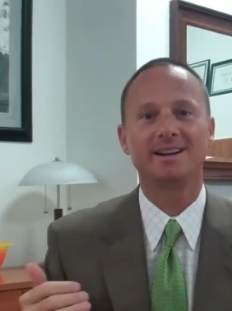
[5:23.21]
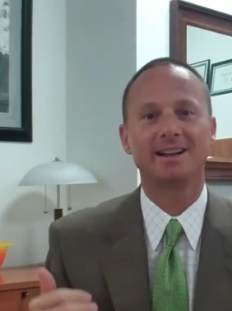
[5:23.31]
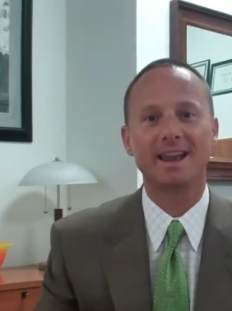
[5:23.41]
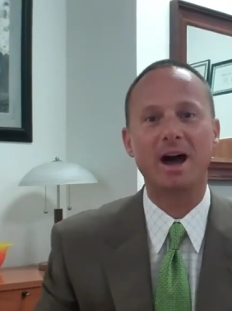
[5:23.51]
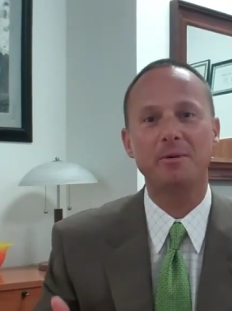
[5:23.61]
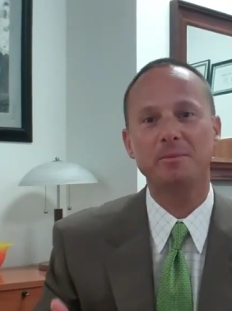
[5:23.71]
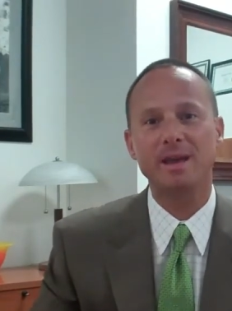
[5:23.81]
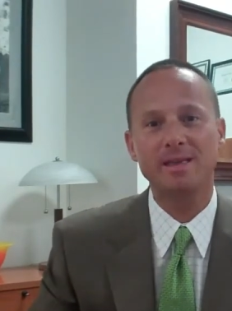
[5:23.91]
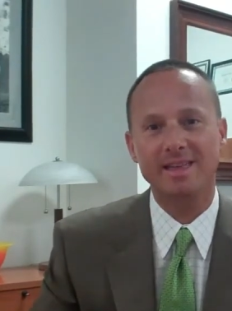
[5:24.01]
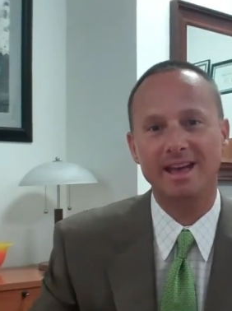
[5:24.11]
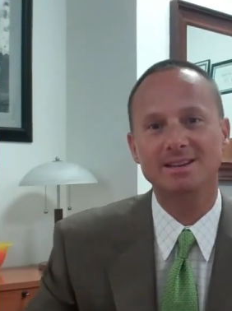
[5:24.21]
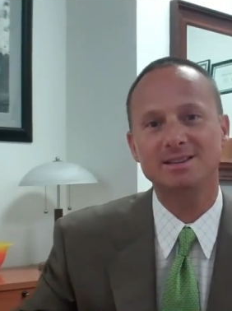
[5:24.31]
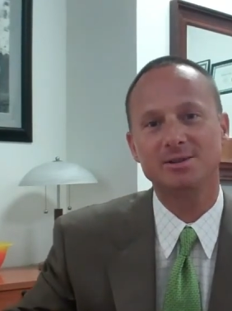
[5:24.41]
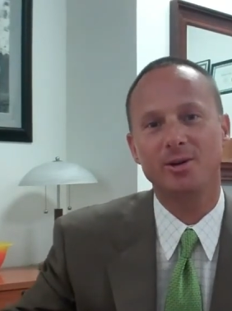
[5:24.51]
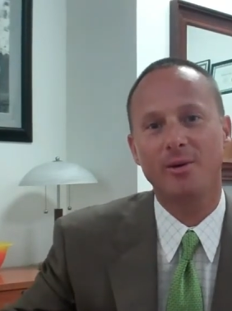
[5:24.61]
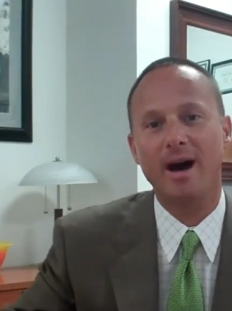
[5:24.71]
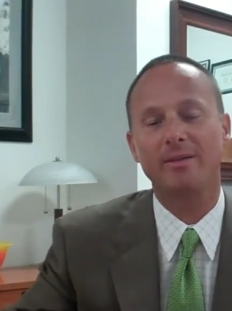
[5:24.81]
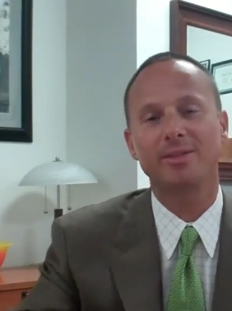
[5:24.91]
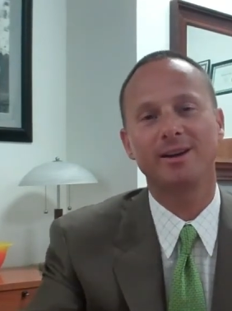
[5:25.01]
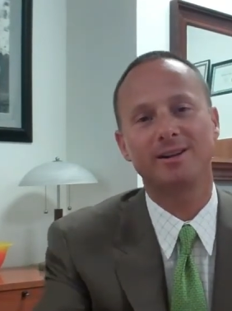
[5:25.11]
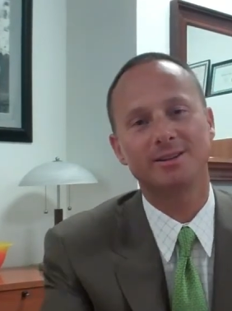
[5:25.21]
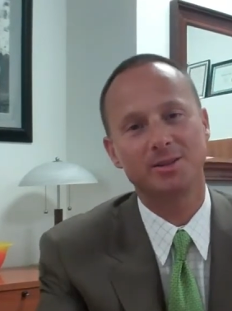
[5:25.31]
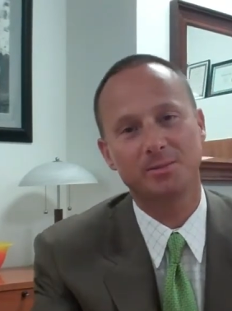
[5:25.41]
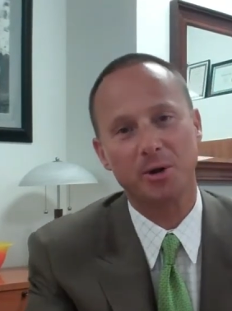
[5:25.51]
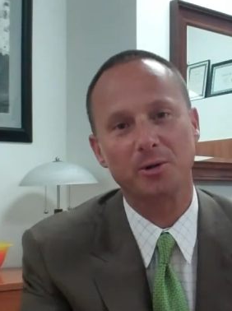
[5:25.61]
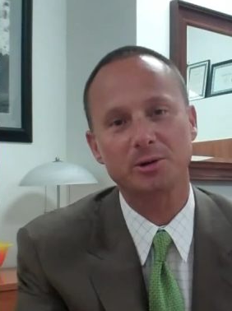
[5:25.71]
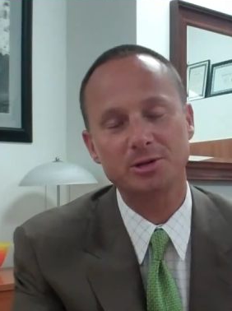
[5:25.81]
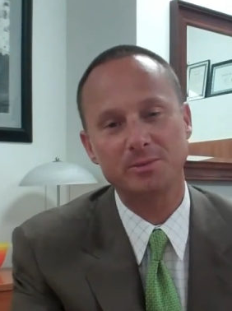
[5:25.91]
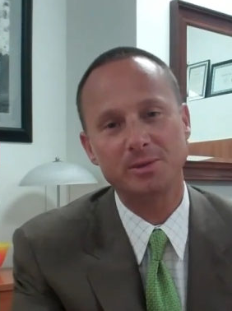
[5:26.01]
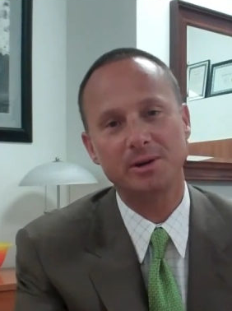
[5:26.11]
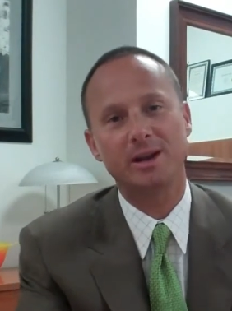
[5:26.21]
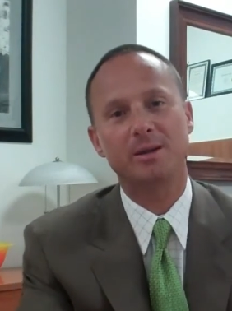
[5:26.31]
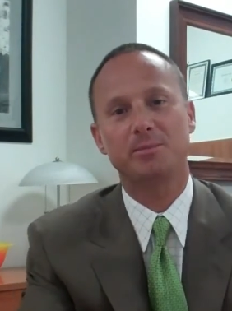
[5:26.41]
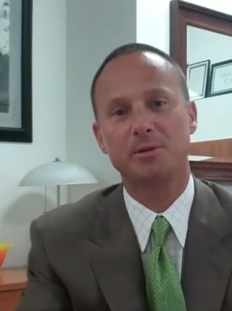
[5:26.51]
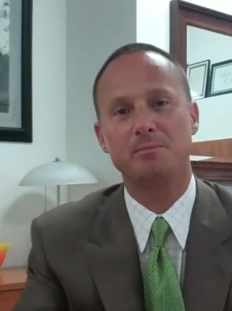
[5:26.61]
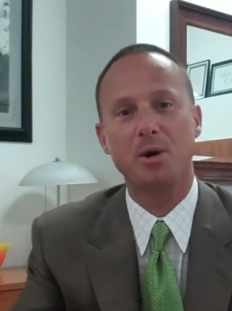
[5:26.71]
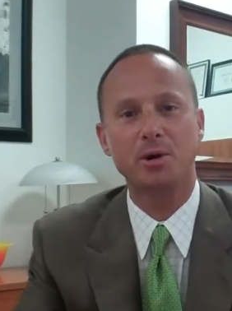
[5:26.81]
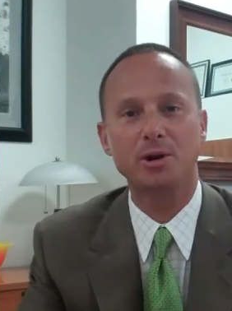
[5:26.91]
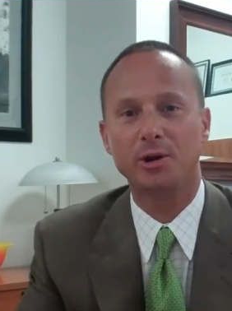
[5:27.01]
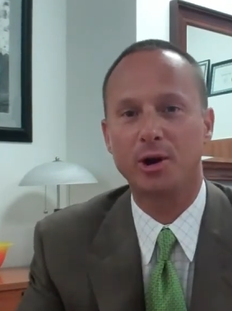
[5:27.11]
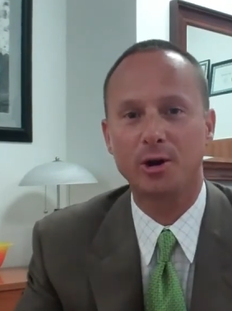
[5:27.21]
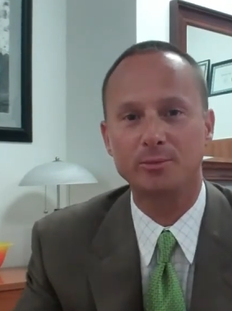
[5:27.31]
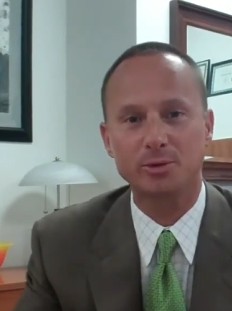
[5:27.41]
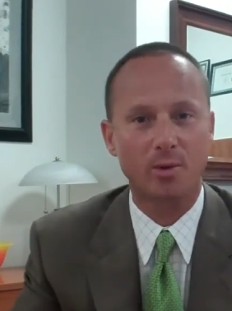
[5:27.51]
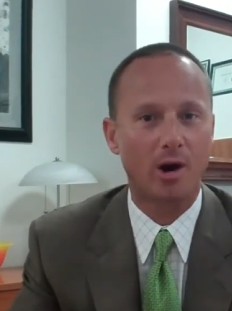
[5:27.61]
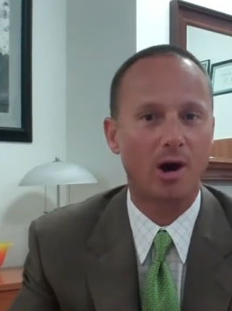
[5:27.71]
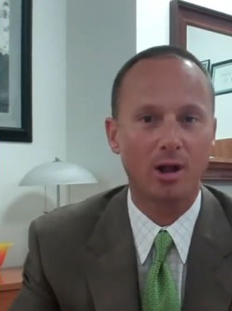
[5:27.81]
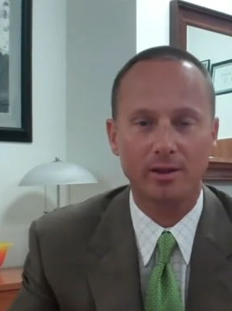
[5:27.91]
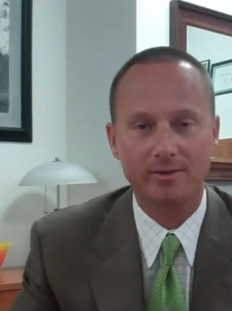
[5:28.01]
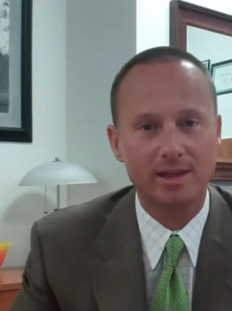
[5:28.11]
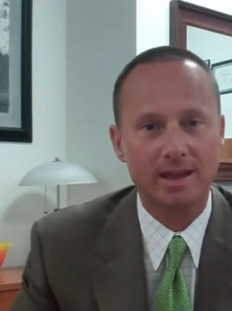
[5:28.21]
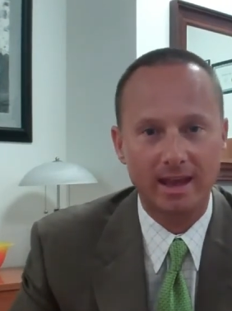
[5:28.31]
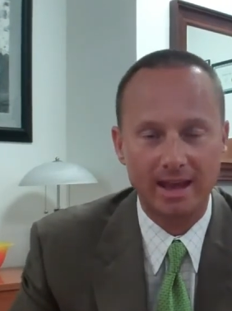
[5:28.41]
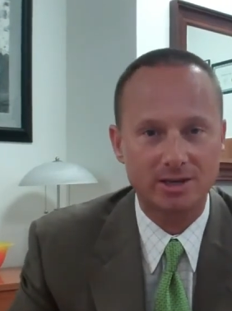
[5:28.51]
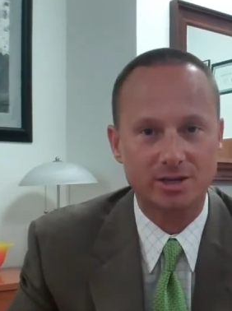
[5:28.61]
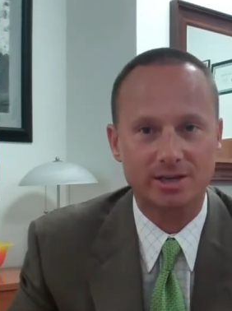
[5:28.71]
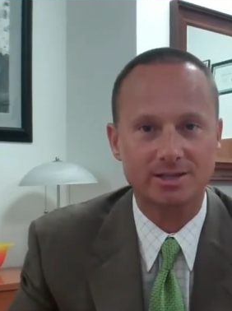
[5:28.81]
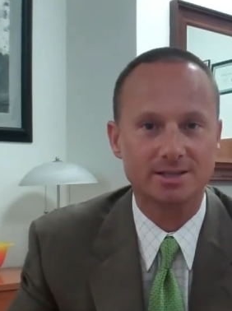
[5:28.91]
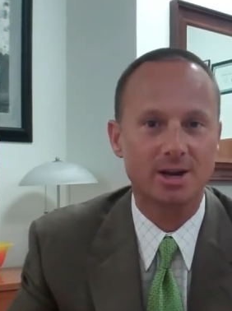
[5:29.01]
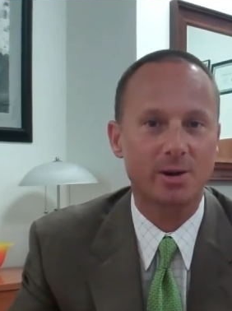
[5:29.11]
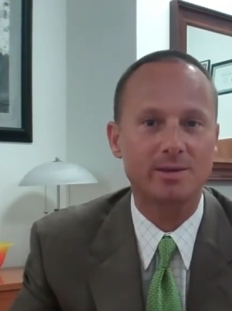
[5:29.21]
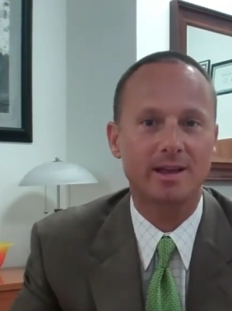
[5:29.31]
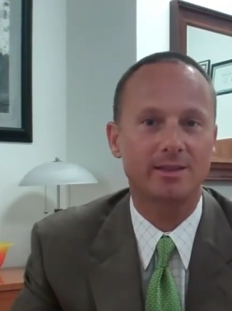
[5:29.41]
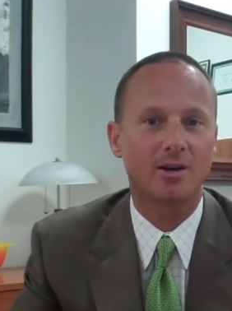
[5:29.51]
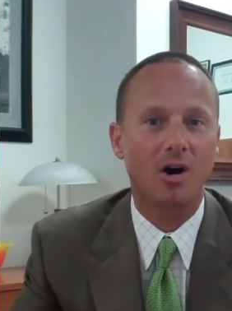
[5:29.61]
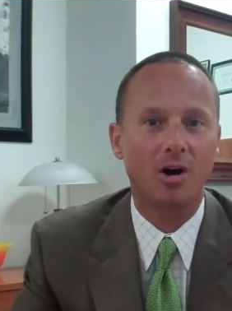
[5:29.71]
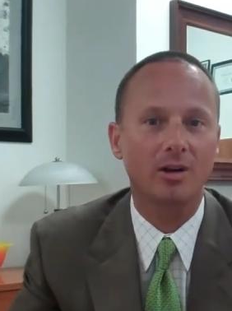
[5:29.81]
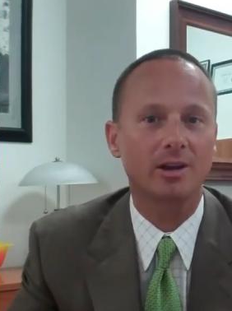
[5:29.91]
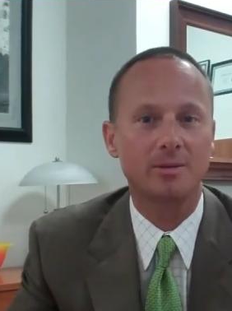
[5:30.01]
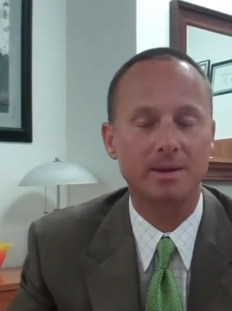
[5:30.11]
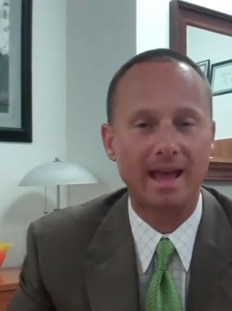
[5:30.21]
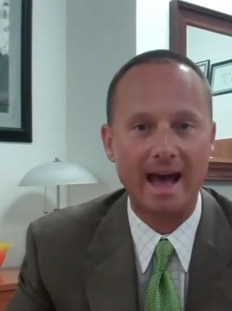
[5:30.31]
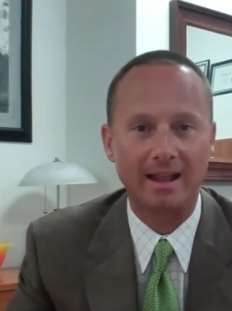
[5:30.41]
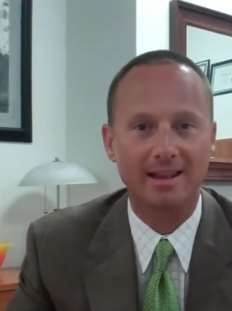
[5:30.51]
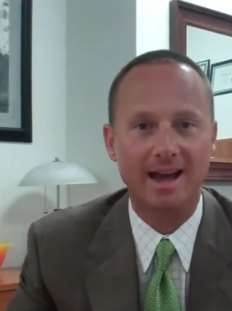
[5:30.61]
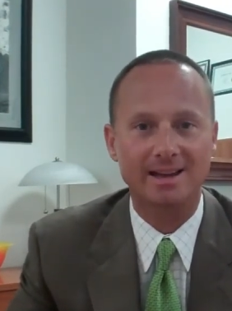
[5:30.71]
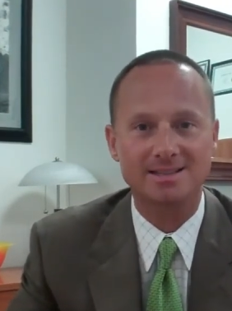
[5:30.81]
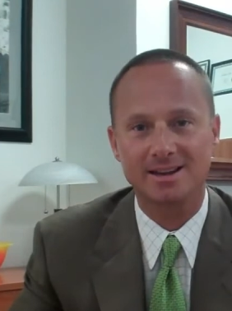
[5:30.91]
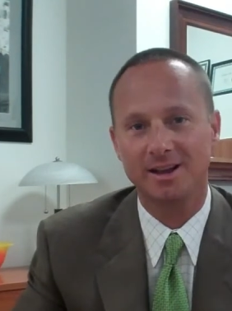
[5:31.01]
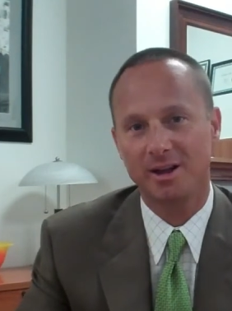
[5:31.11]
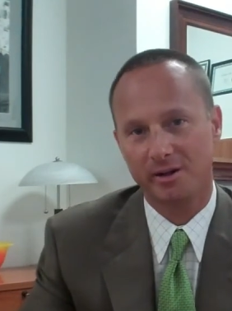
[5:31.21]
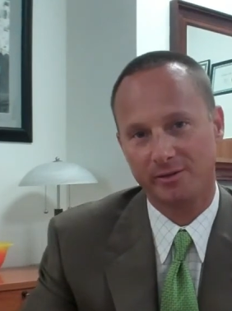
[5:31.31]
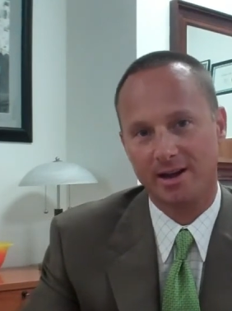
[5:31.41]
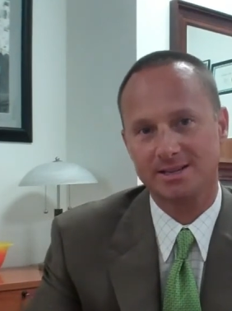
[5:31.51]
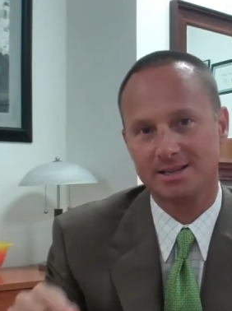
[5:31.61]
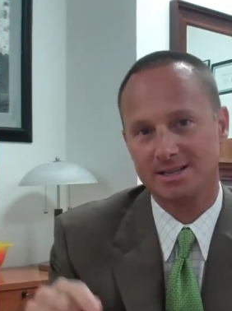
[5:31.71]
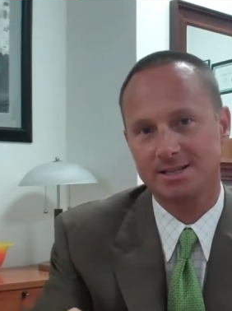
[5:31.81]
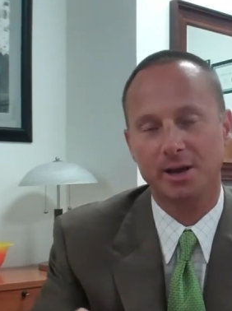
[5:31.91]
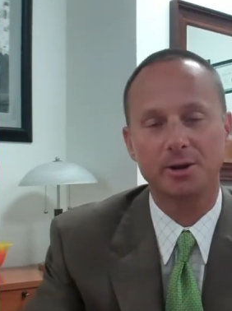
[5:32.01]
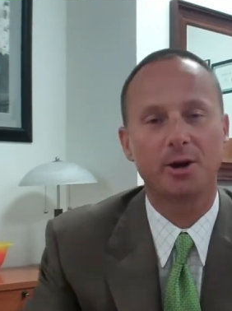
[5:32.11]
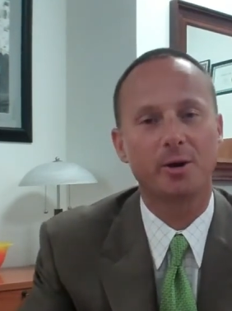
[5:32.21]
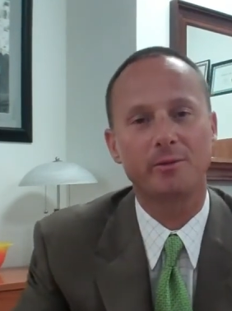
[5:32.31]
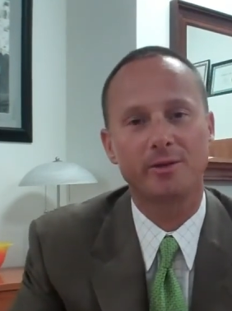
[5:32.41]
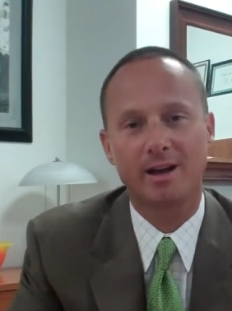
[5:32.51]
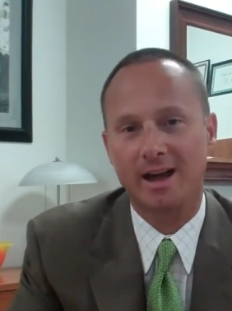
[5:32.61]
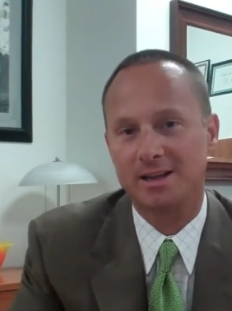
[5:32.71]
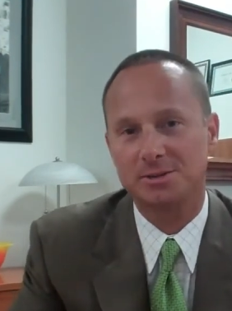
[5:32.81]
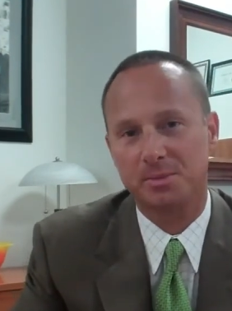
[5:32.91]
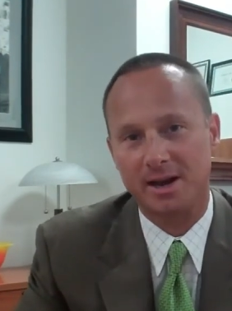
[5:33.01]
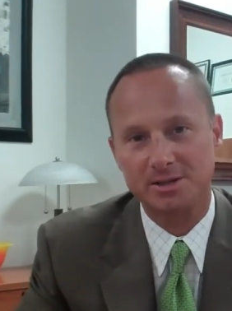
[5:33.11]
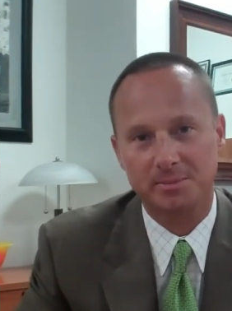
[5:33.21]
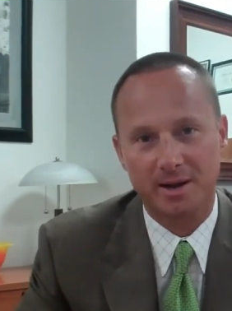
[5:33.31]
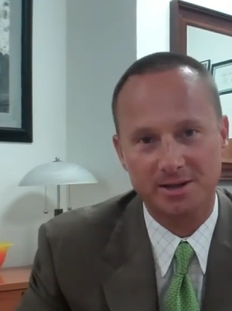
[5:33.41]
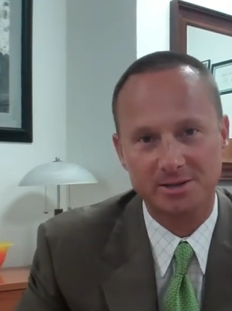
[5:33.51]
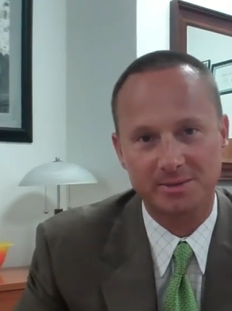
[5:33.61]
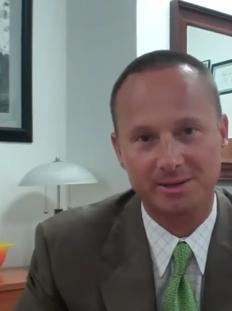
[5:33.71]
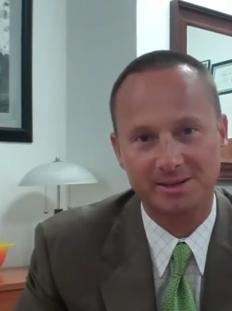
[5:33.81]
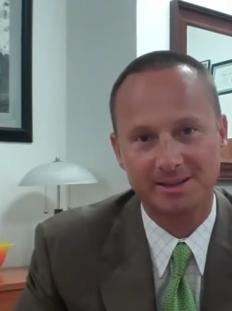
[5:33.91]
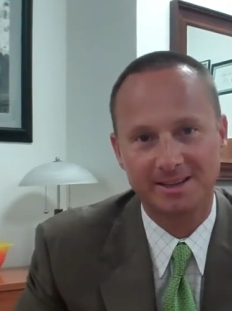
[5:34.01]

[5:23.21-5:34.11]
Allow me then to go out there into the brokerage community, promoting your home to all of the agents, knowing that they're all going to be allies for us to sell your home for the highest price possible.